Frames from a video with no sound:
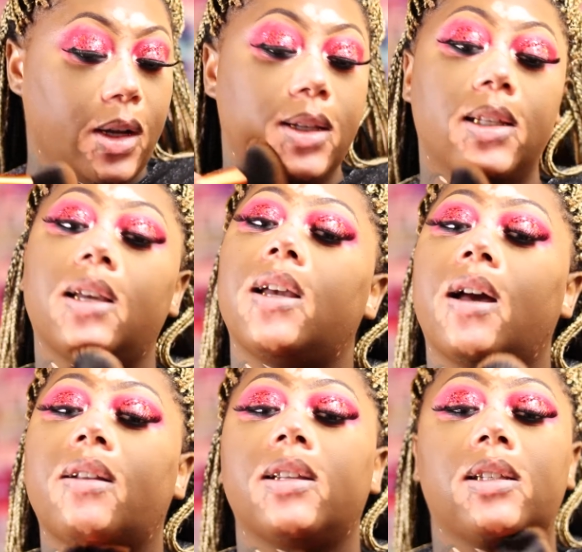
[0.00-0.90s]
I say
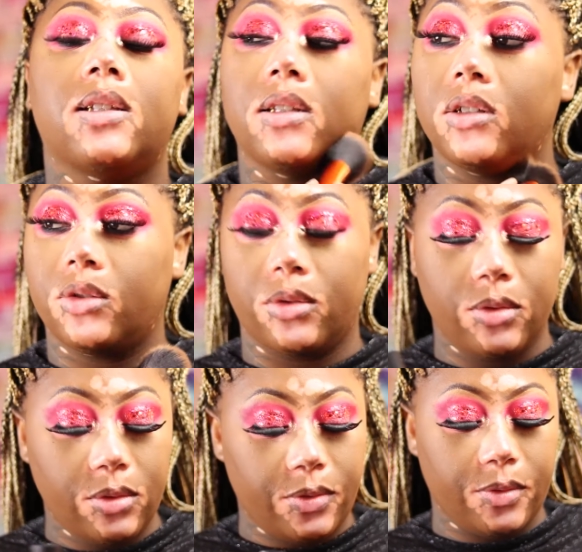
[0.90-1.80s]
y'all this is the
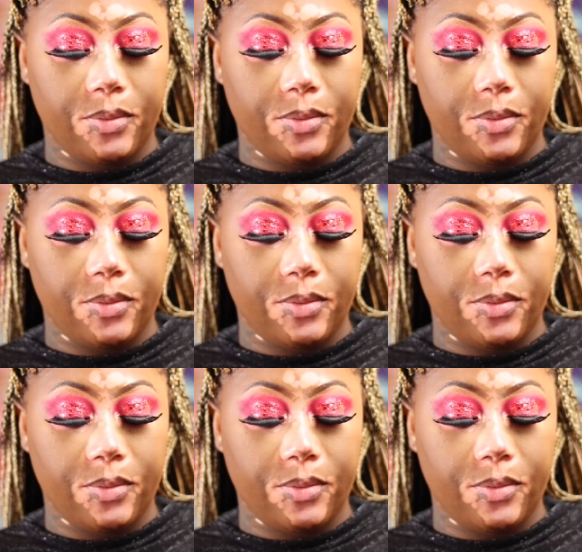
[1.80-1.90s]
truth,